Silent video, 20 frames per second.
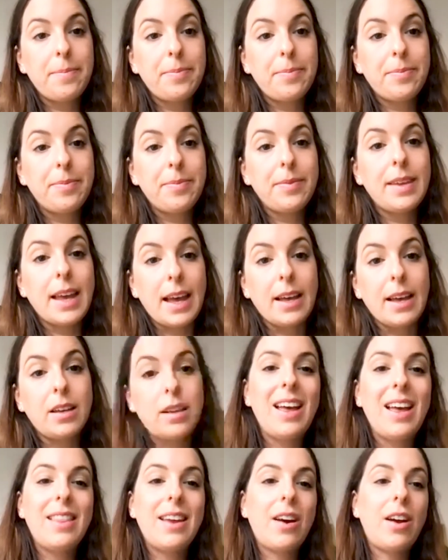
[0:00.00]
Yeah,
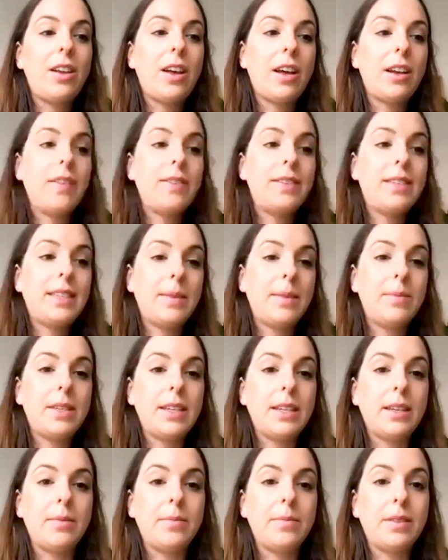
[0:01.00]
there are a lot of
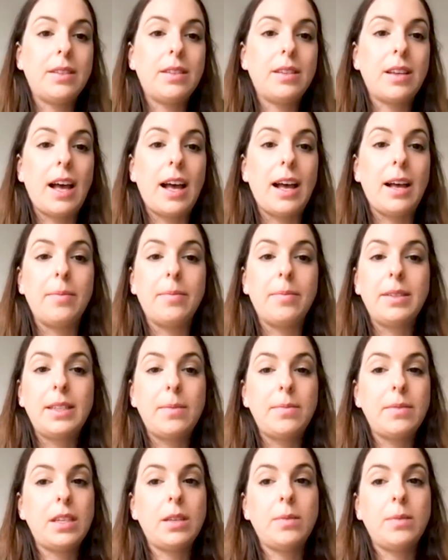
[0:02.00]

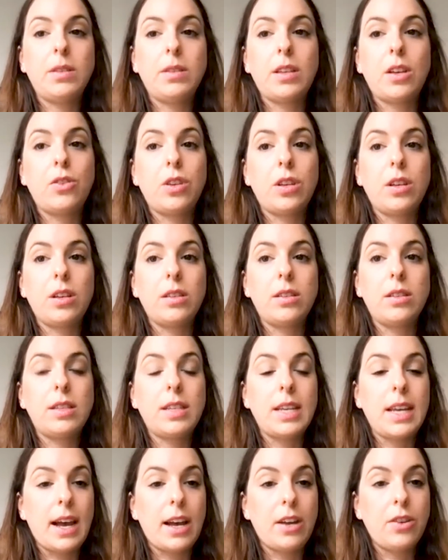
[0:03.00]
symptoms such as
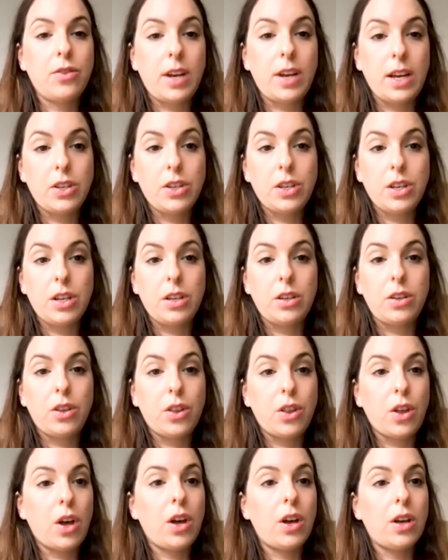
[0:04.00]
dehydration,
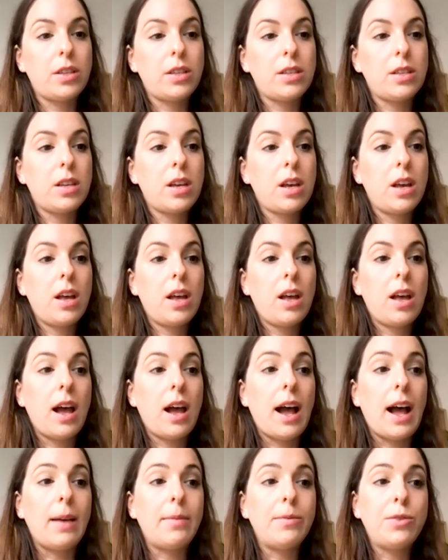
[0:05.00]
thirst,
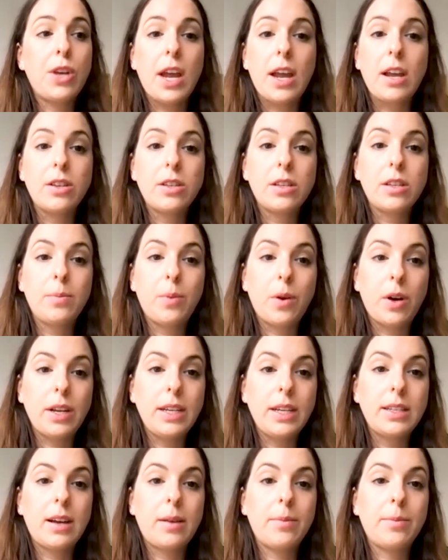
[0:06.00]
changes in body
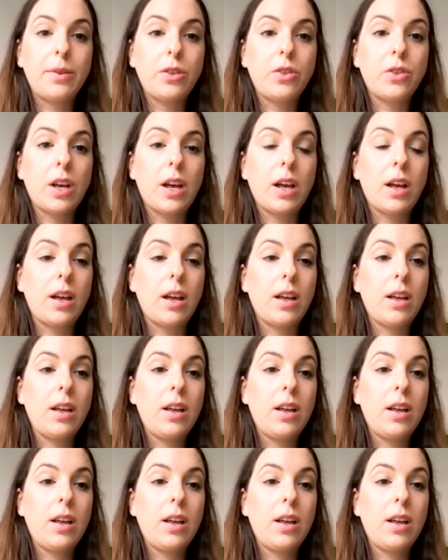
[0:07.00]
temperature,